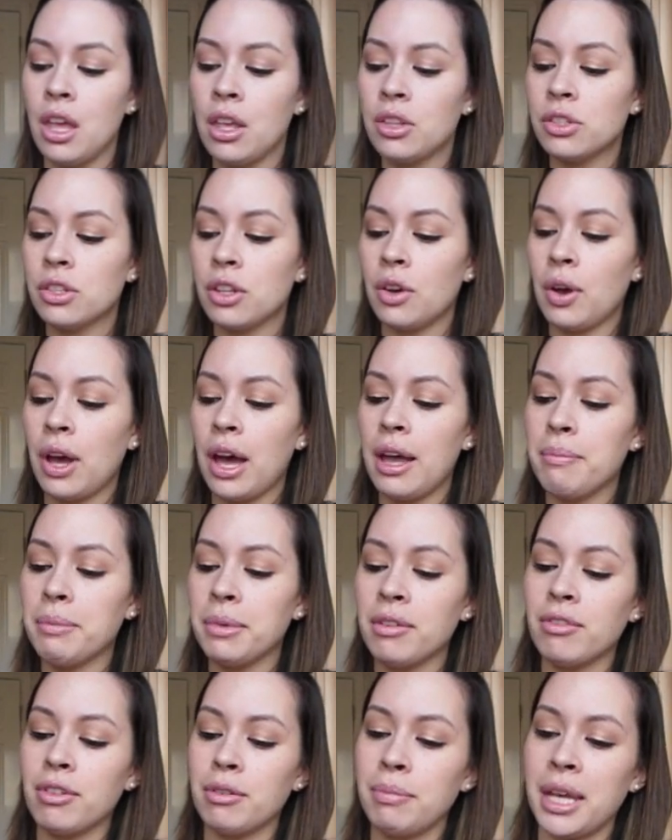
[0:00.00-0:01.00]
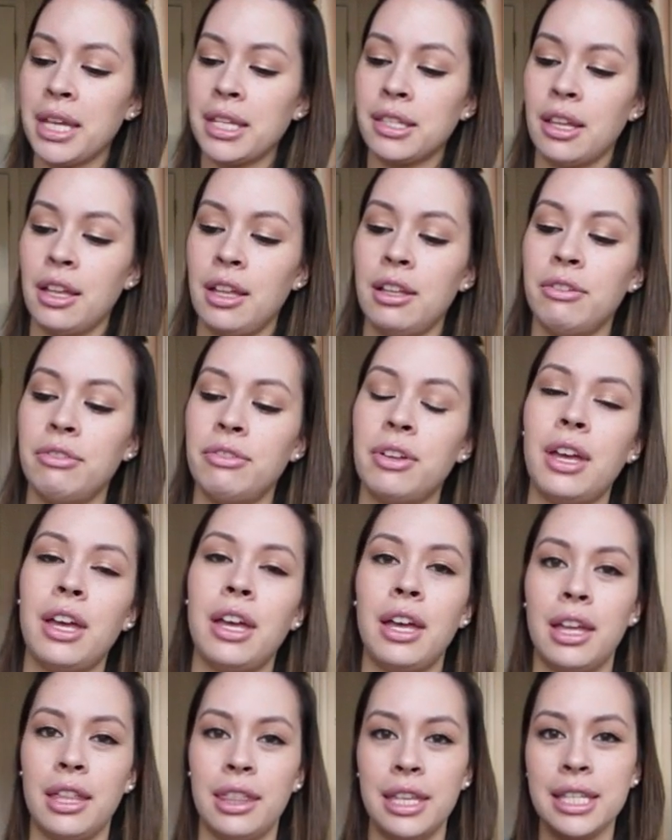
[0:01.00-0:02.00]
So I'm giving myself
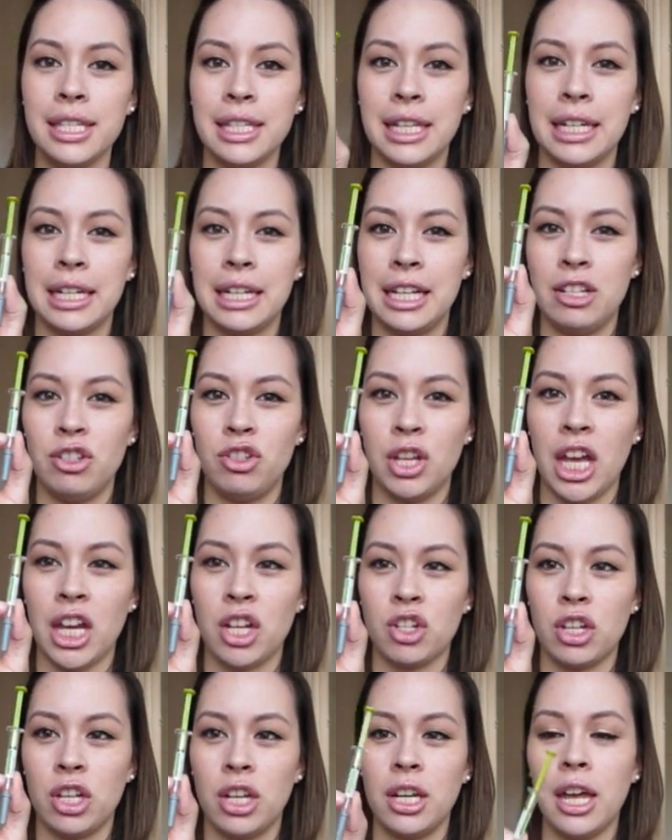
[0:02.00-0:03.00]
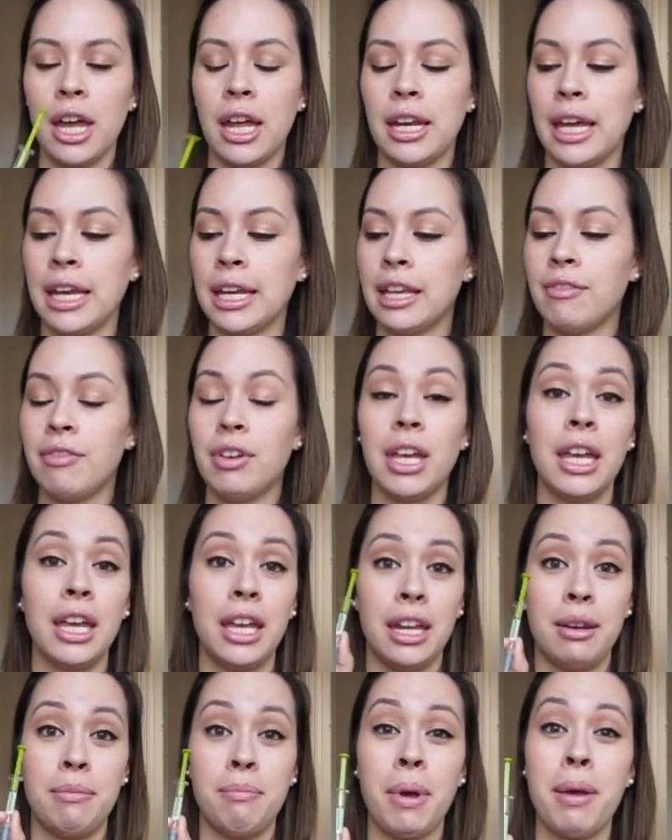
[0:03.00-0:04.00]
this little injection, and I give it
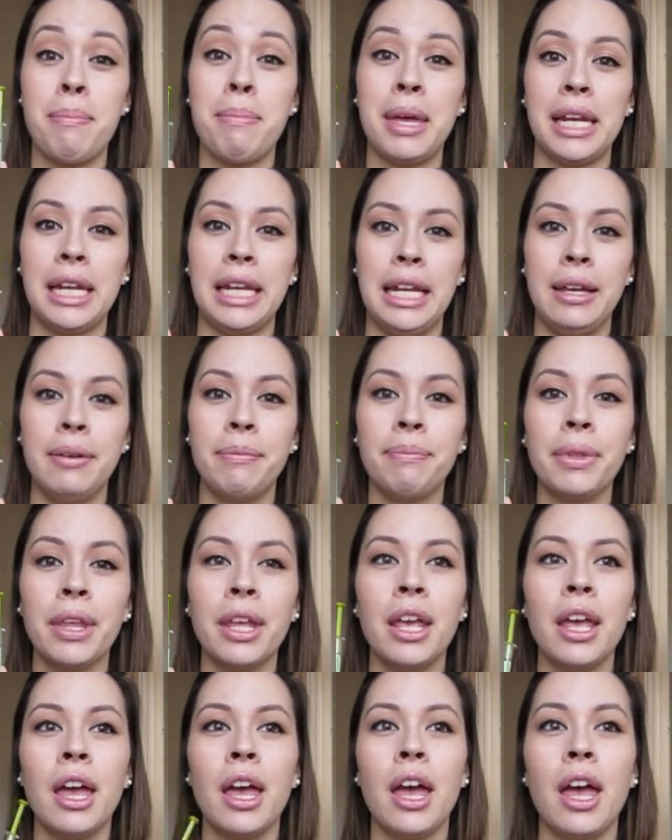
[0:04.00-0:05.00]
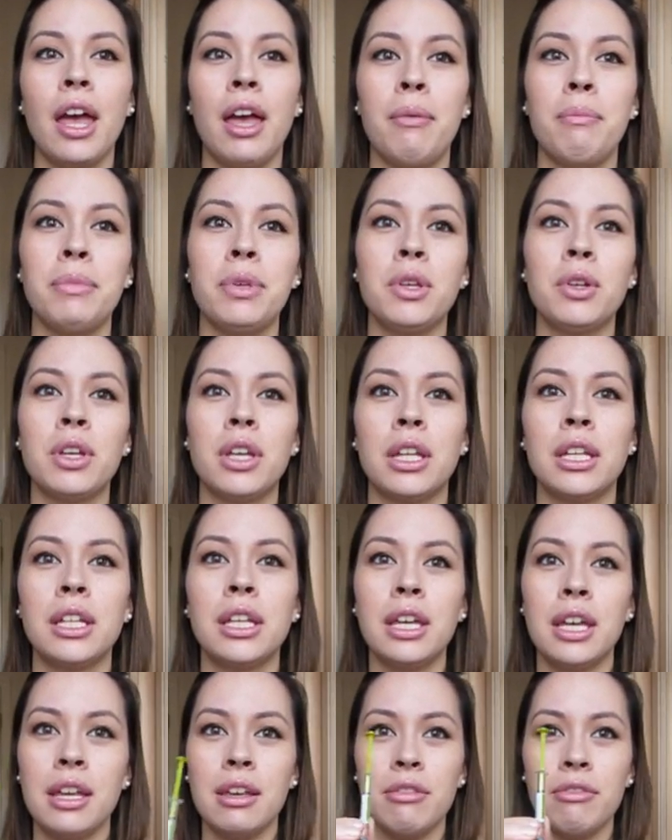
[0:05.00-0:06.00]
in my belly. You can
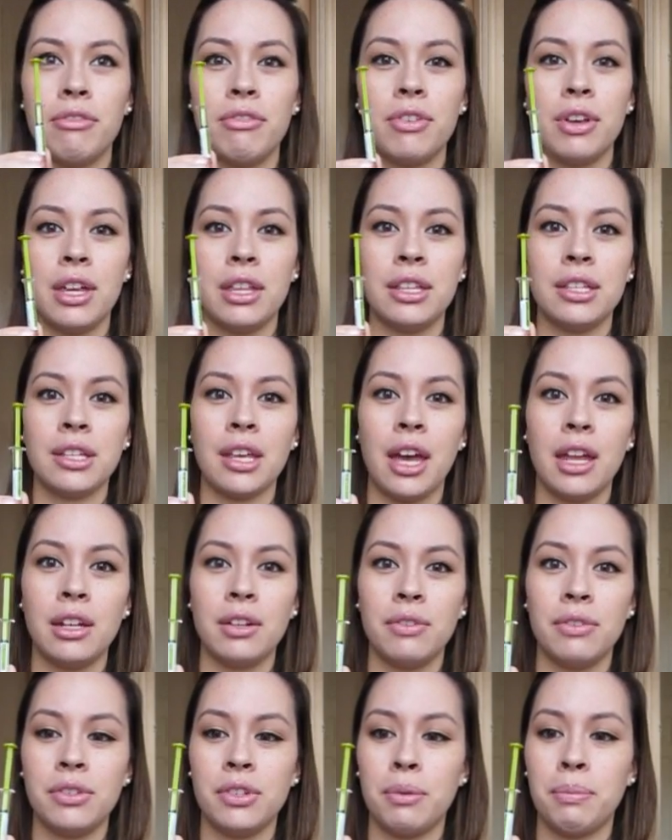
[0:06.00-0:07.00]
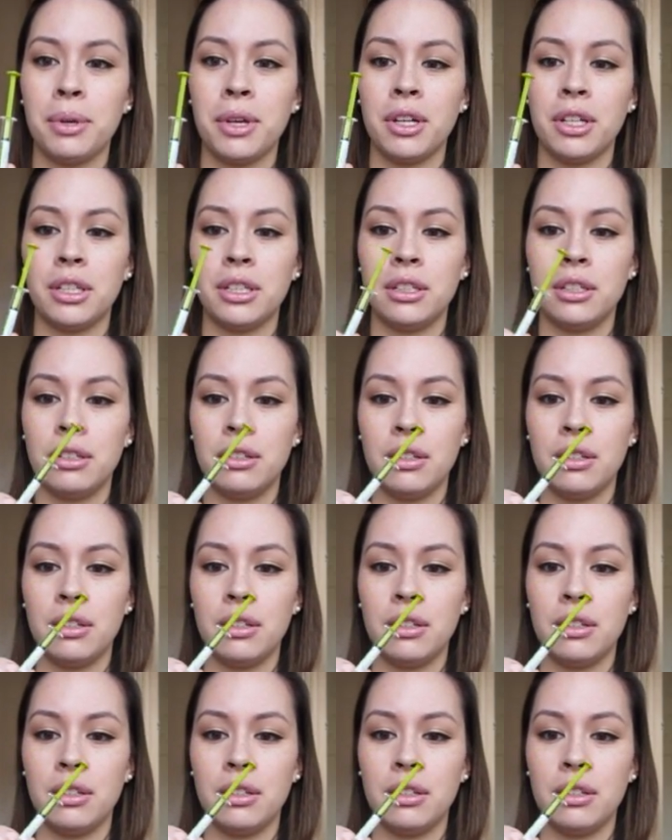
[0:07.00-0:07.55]
give this kind of subcut